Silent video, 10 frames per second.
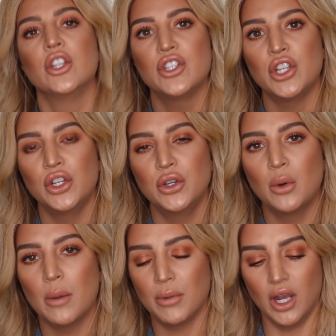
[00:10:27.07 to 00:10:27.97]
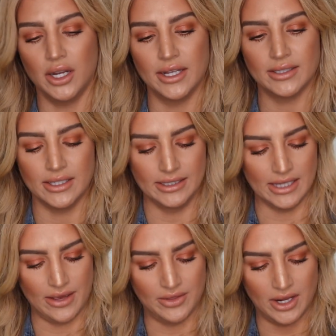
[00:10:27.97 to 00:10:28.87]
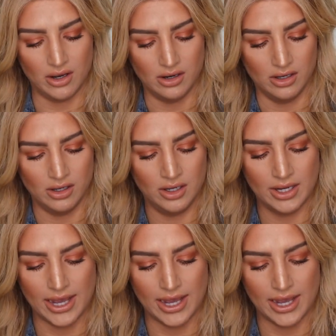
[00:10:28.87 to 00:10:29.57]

two products is that they are